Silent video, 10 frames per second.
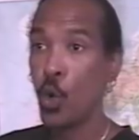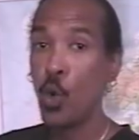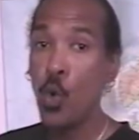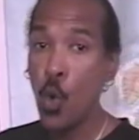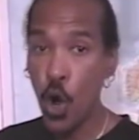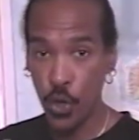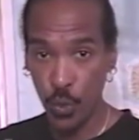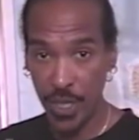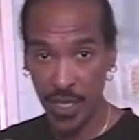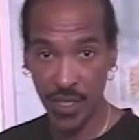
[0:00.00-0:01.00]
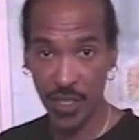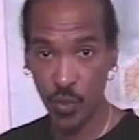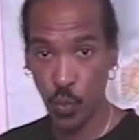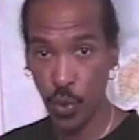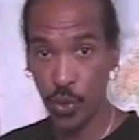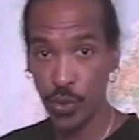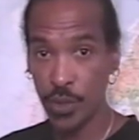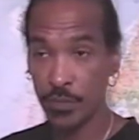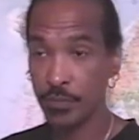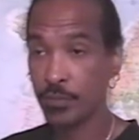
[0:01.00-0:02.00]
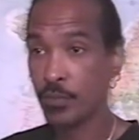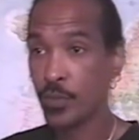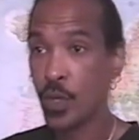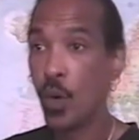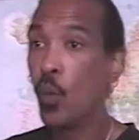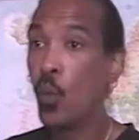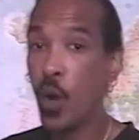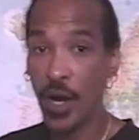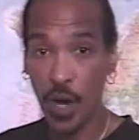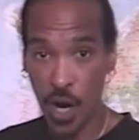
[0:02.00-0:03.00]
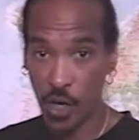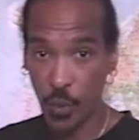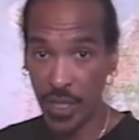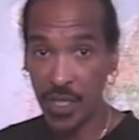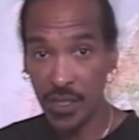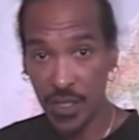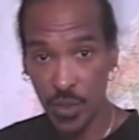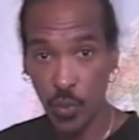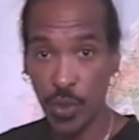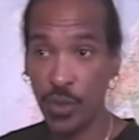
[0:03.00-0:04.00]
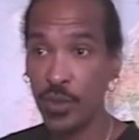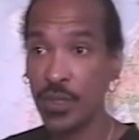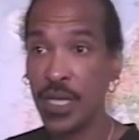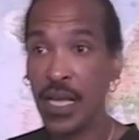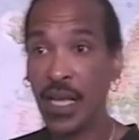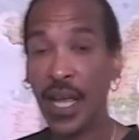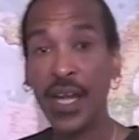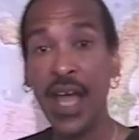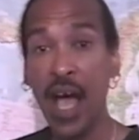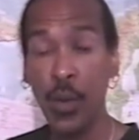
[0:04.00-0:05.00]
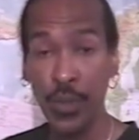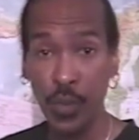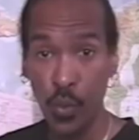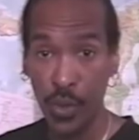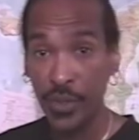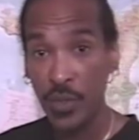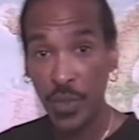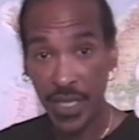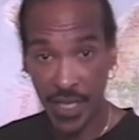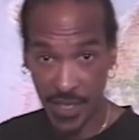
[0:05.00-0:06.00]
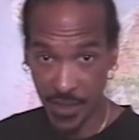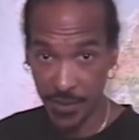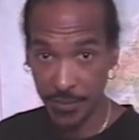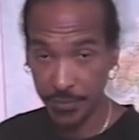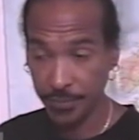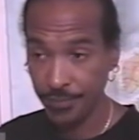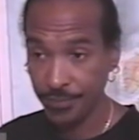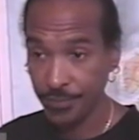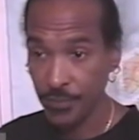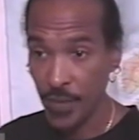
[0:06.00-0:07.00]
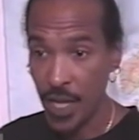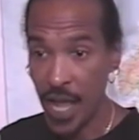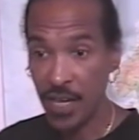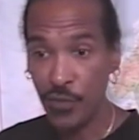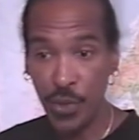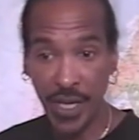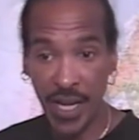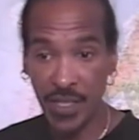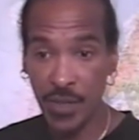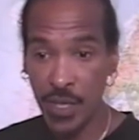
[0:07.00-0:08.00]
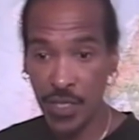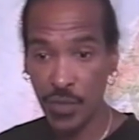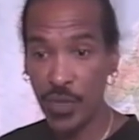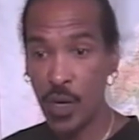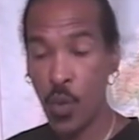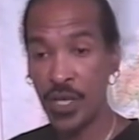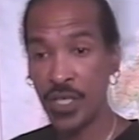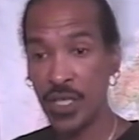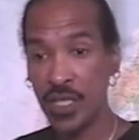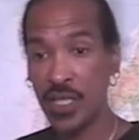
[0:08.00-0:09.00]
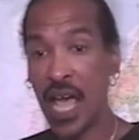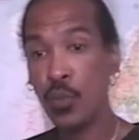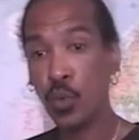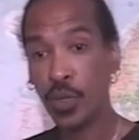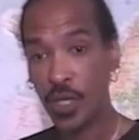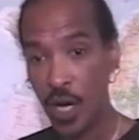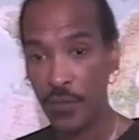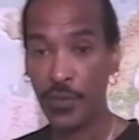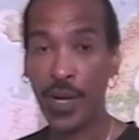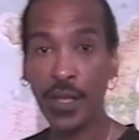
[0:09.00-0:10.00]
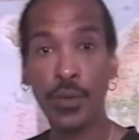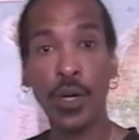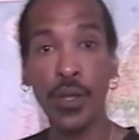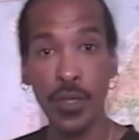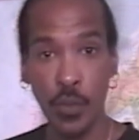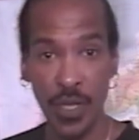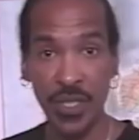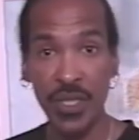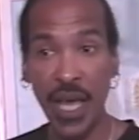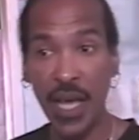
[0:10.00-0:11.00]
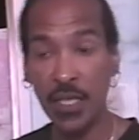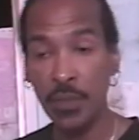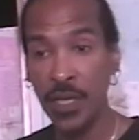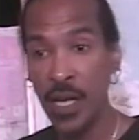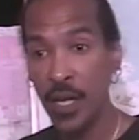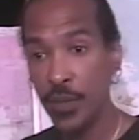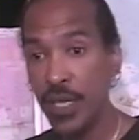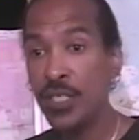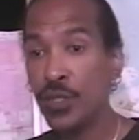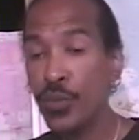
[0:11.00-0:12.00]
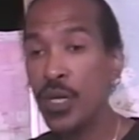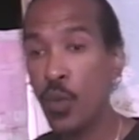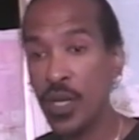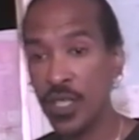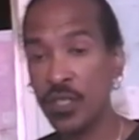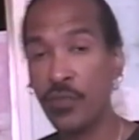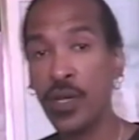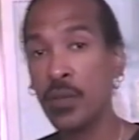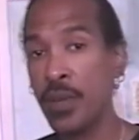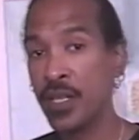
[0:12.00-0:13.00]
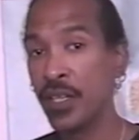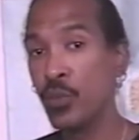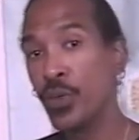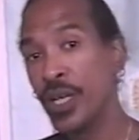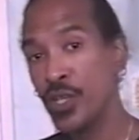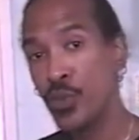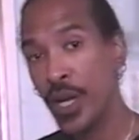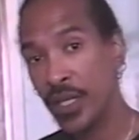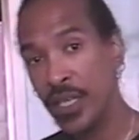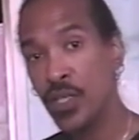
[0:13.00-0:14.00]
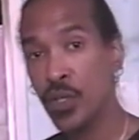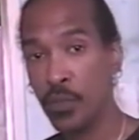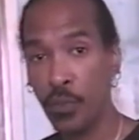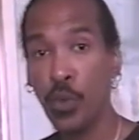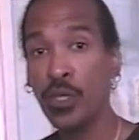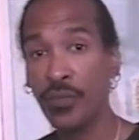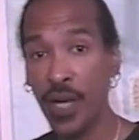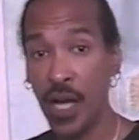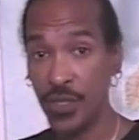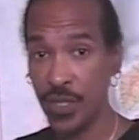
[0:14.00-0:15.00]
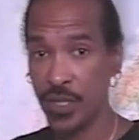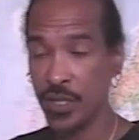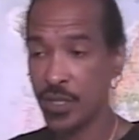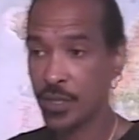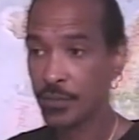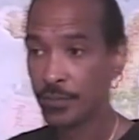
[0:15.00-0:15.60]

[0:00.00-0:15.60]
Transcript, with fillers: Who are we in this world? Where are we in this world? And how in the world did we get here? And if you can answer these three questions, that will cover, and there are other questions to ask, but these three questions fundamentally will get you at least to the point of consciousness.